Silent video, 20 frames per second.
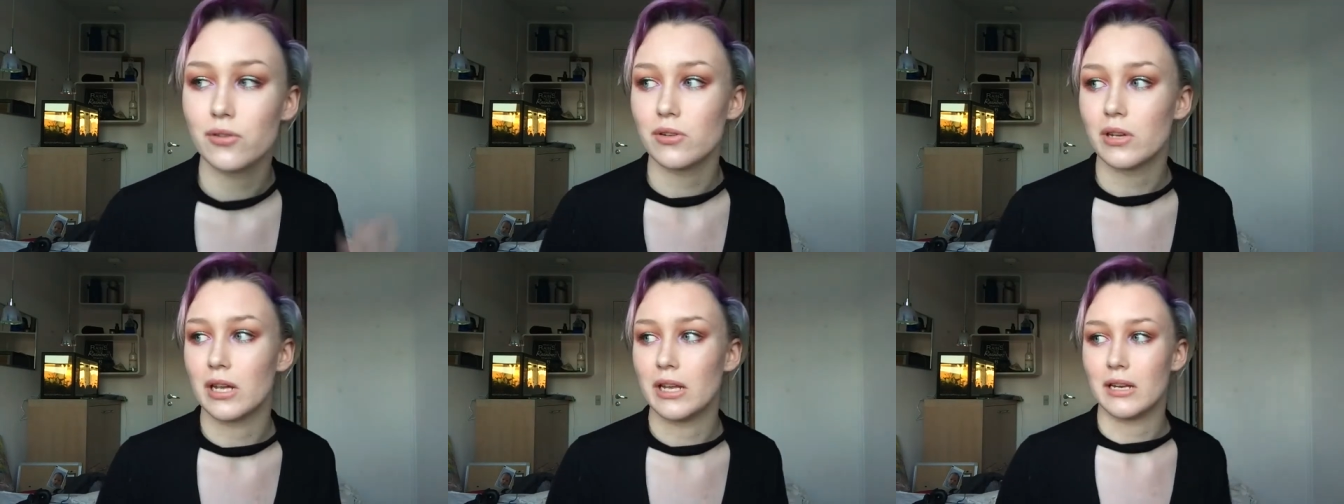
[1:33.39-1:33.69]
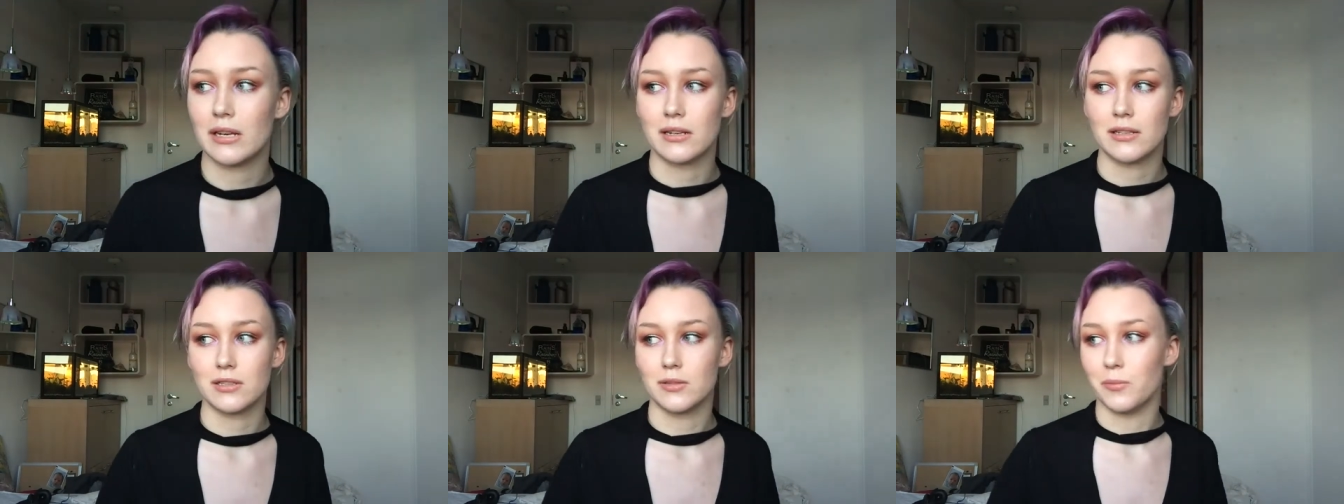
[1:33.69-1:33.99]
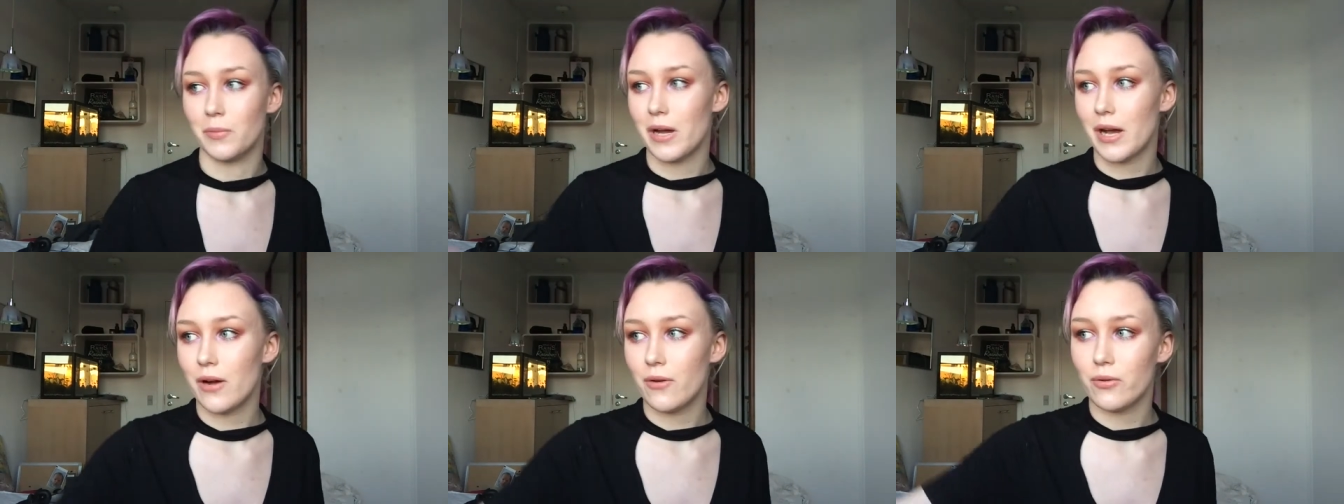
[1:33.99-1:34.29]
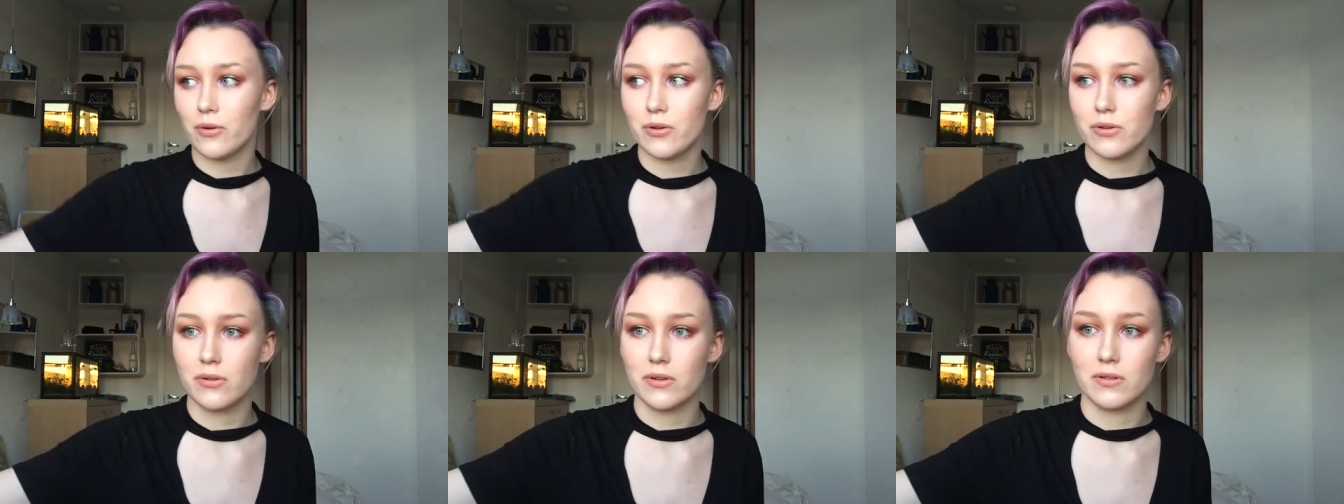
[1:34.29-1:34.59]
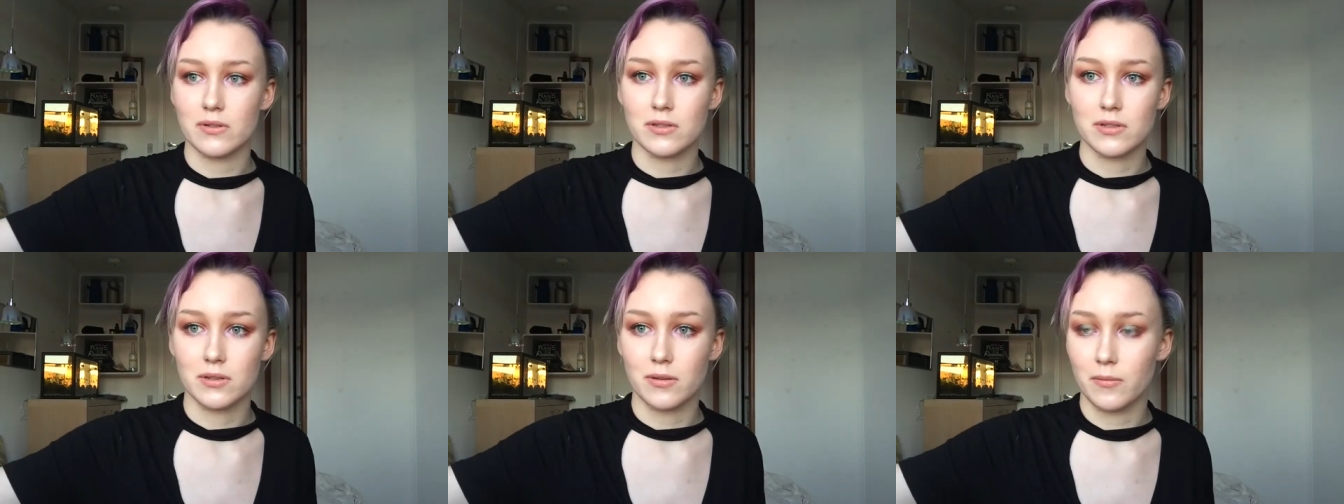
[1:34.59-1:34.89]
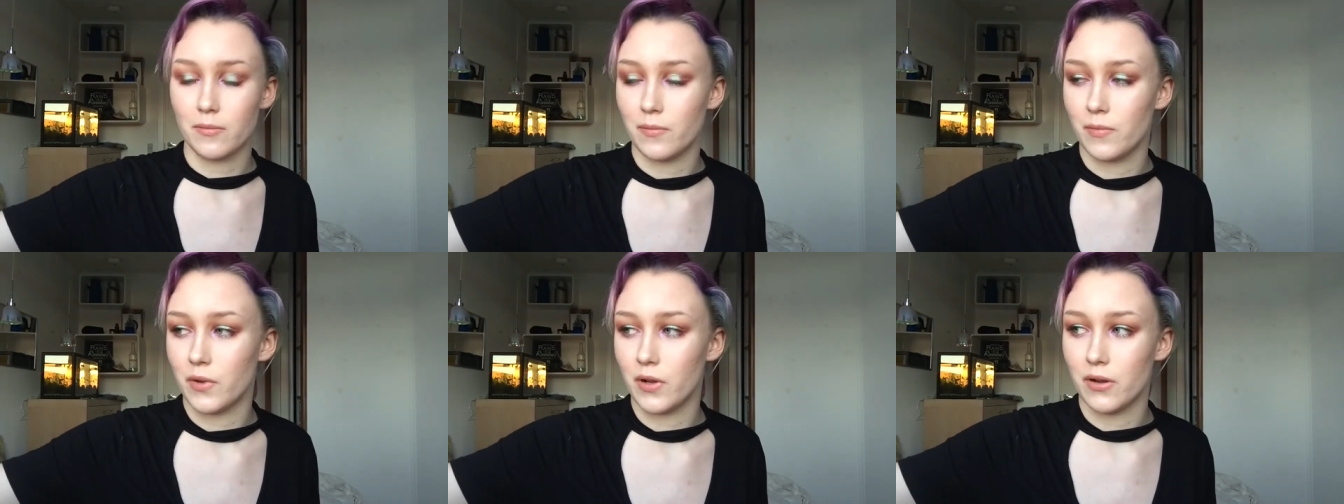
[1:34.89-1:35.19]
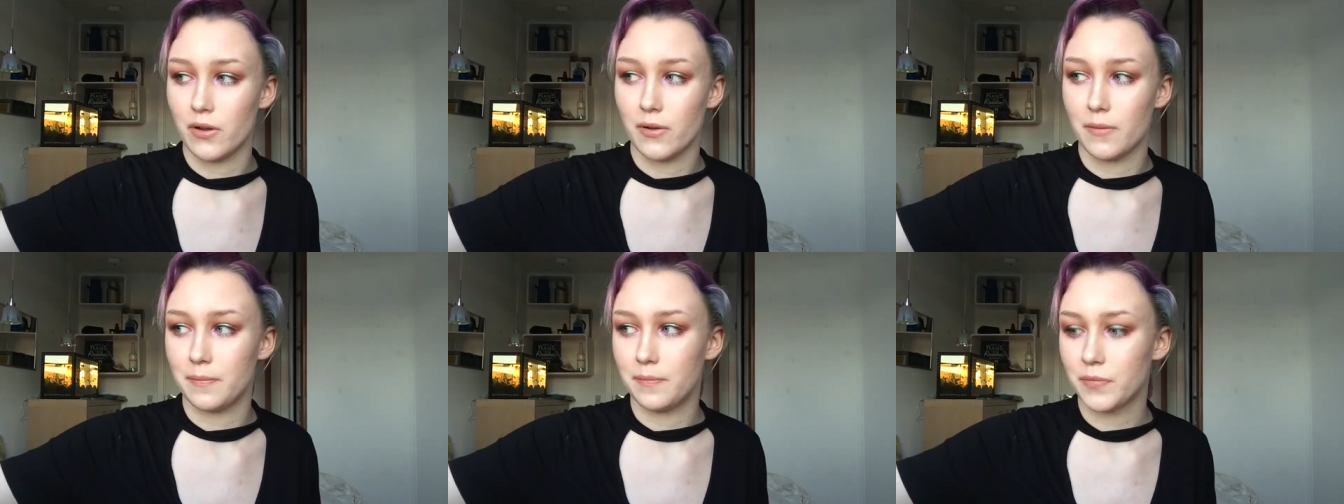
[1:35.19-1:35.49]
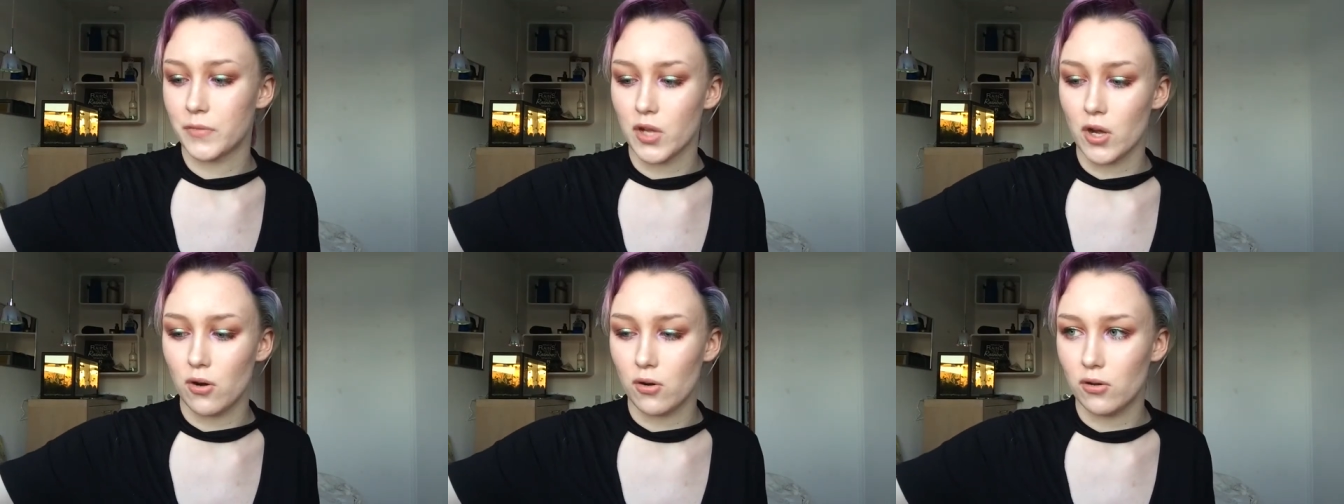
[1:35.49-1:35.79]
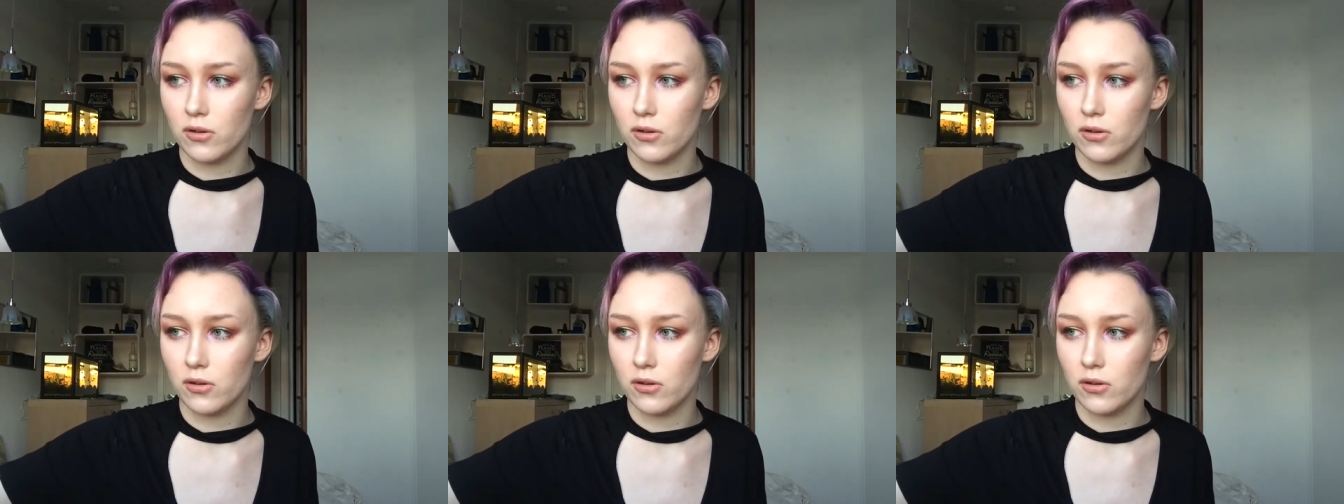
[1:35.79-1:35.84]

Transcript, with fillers: and some powder and some uh,